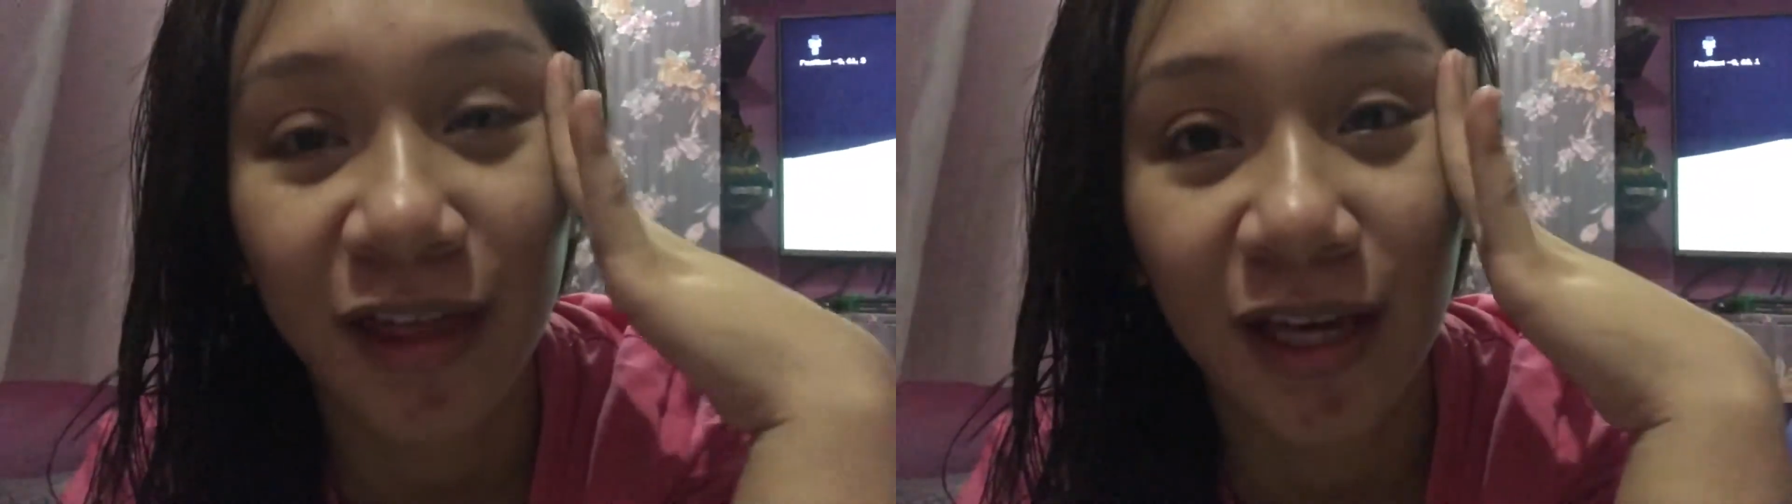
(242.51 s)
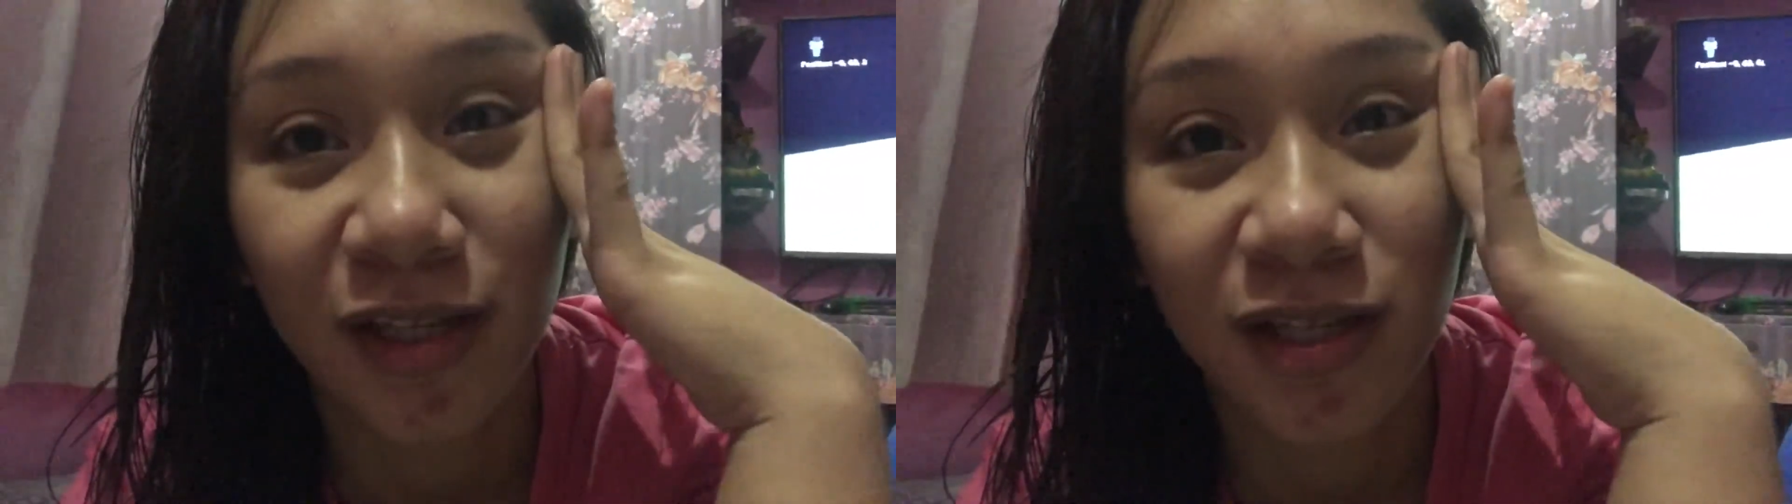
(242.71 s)

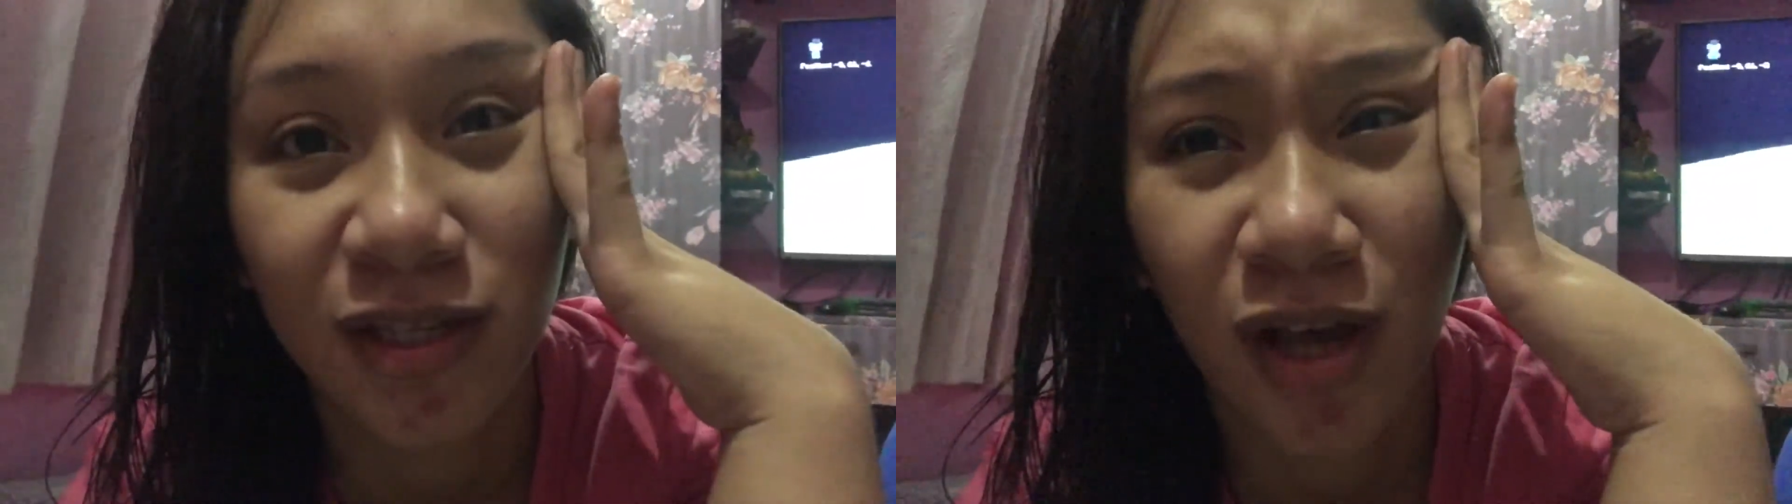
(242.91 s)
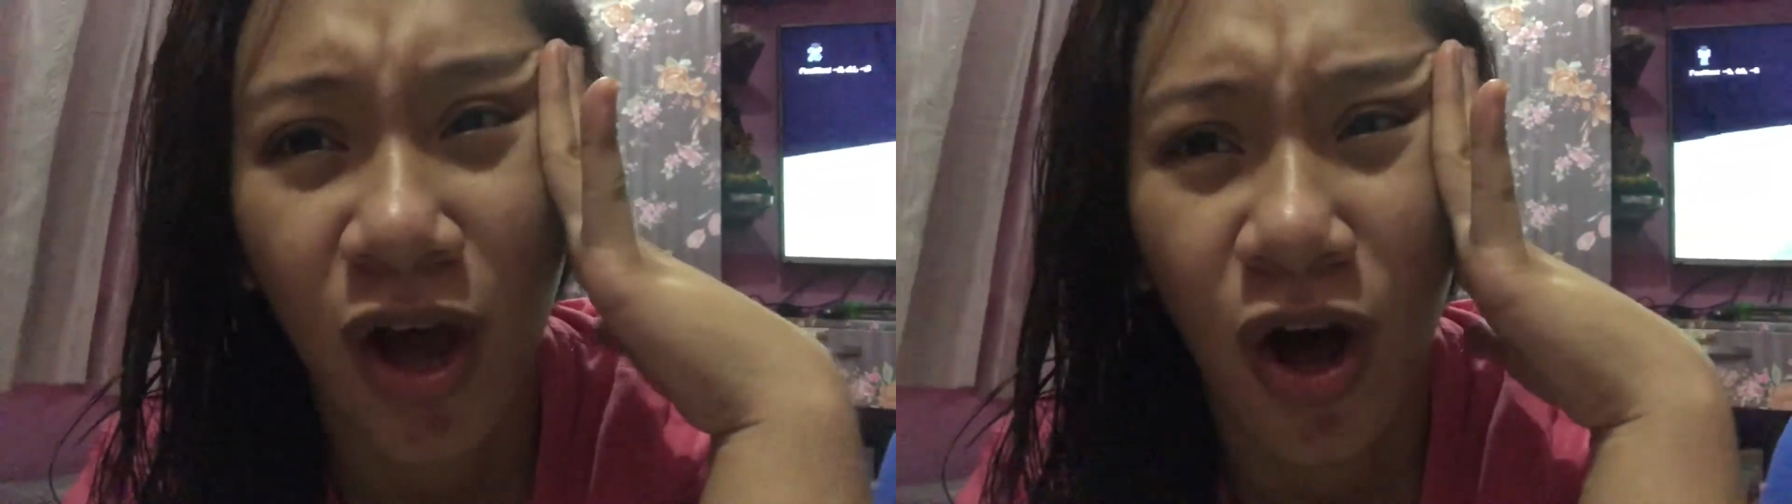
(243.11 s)

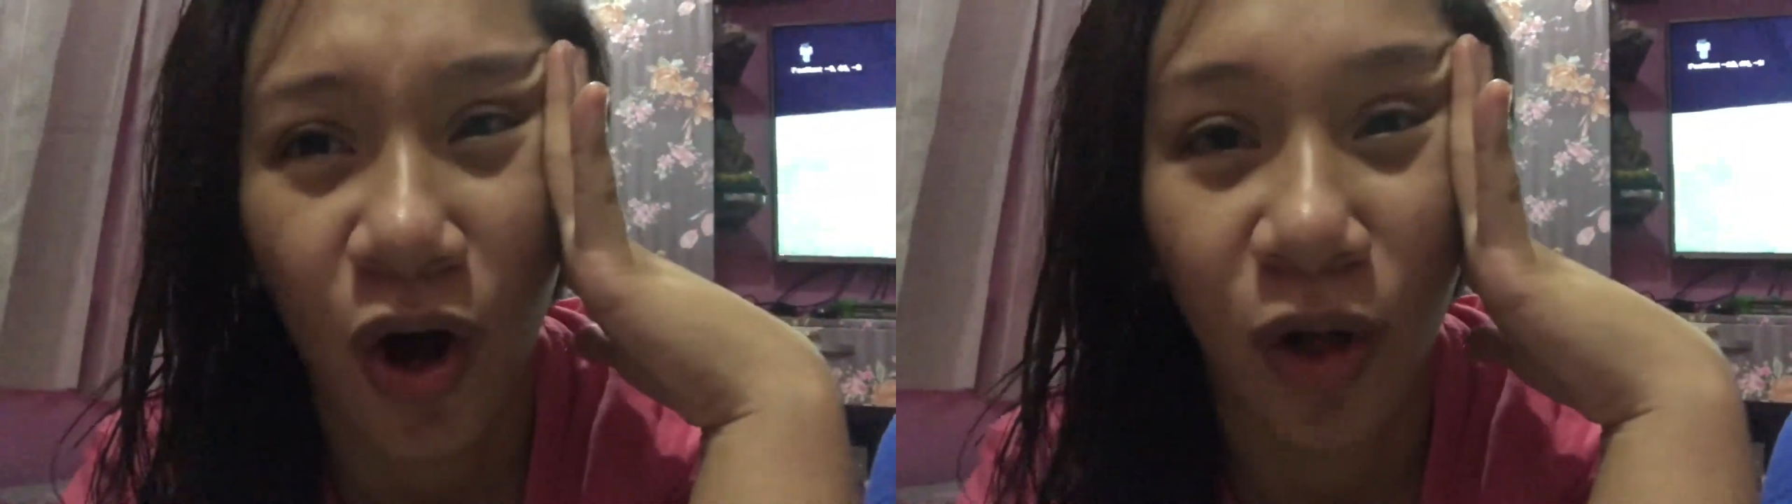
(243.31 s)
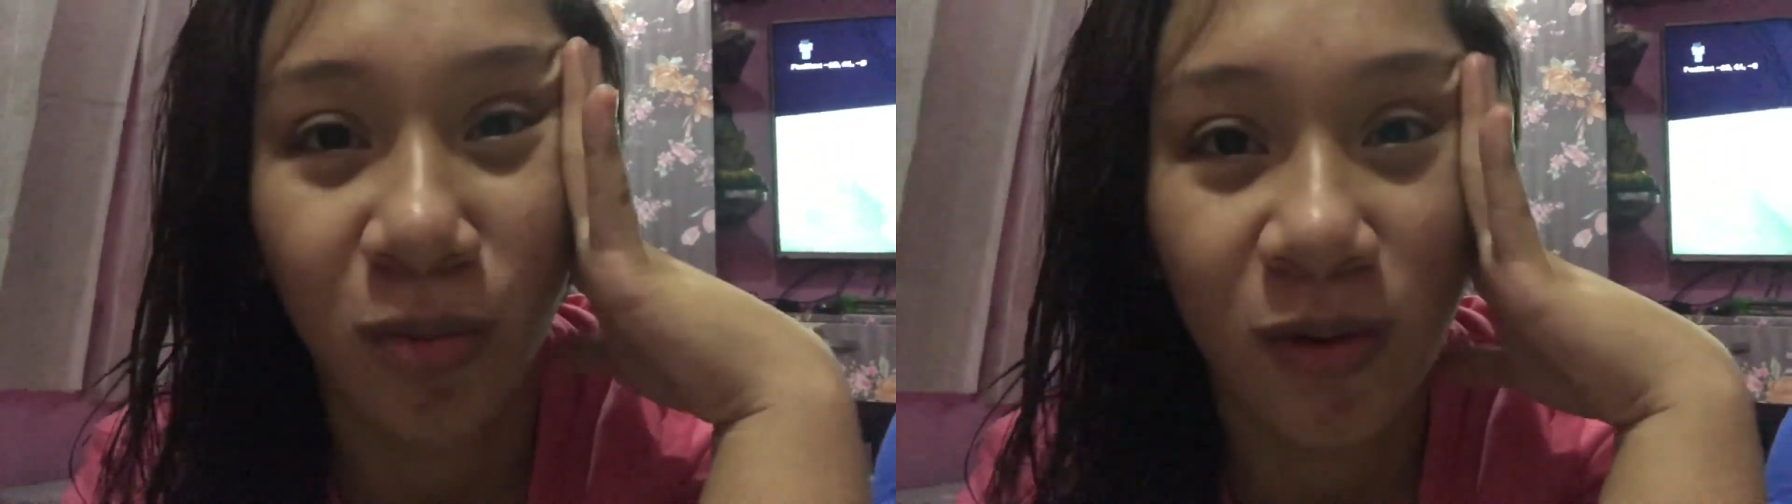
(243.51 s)
It's
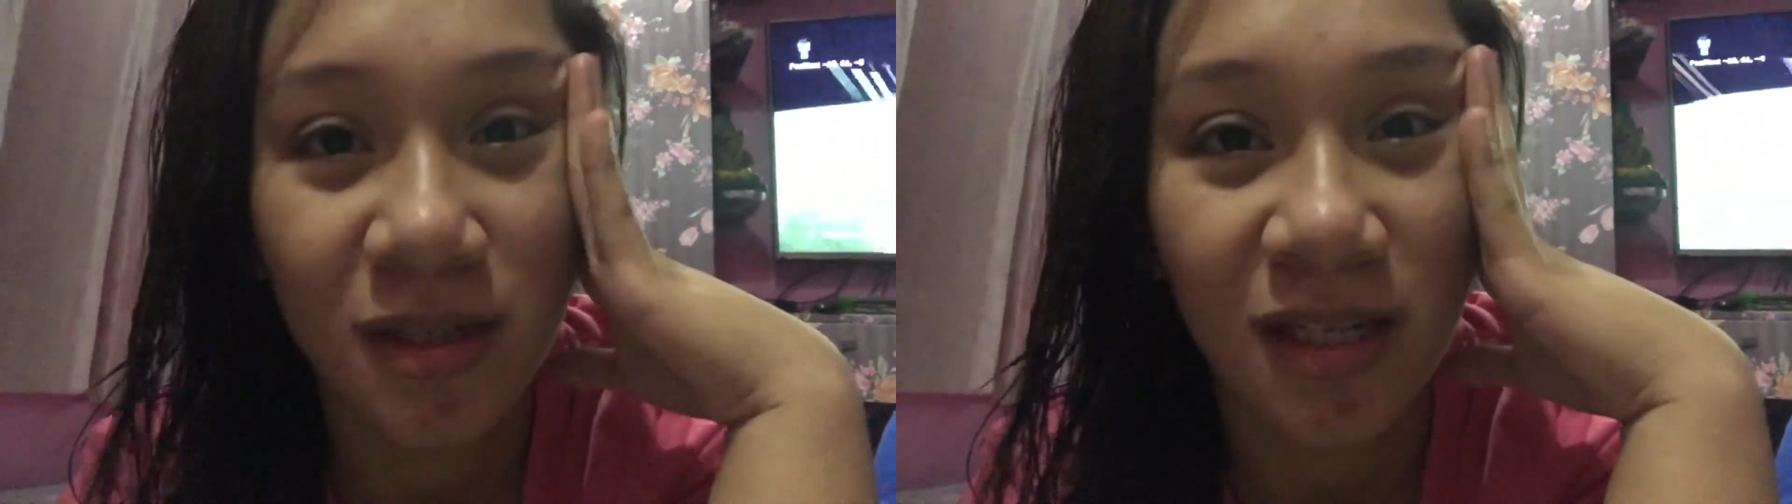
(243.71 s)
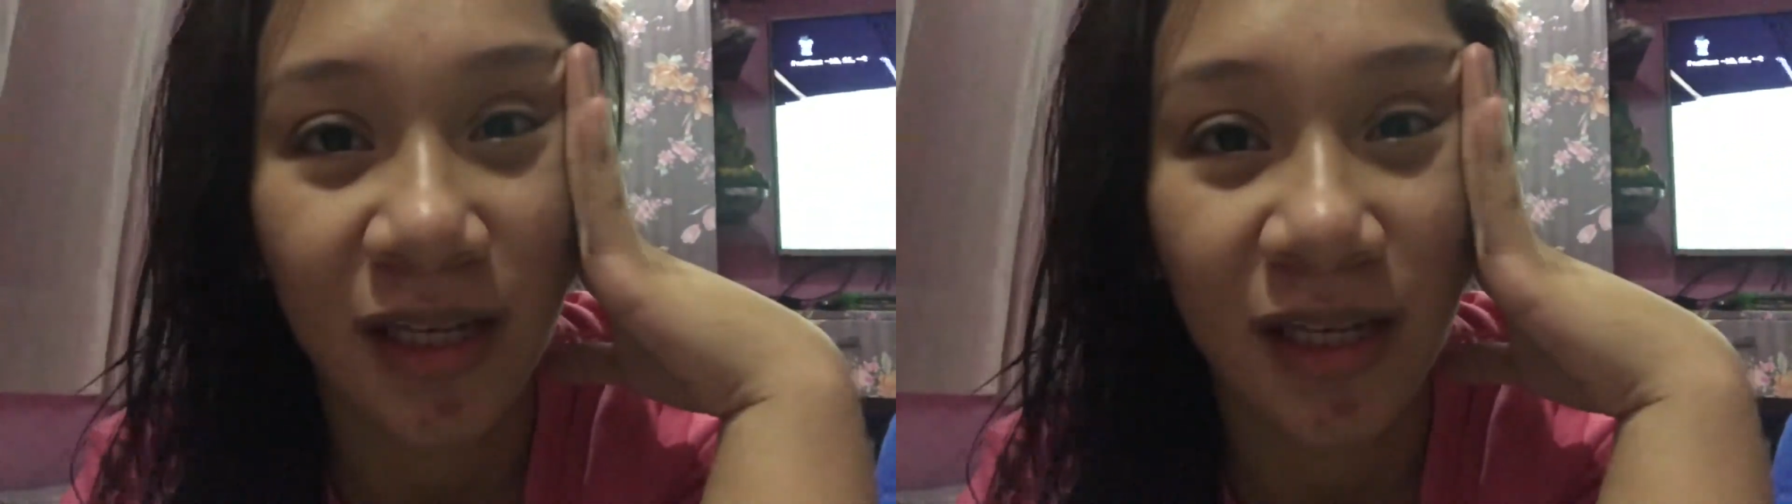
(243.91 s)
almost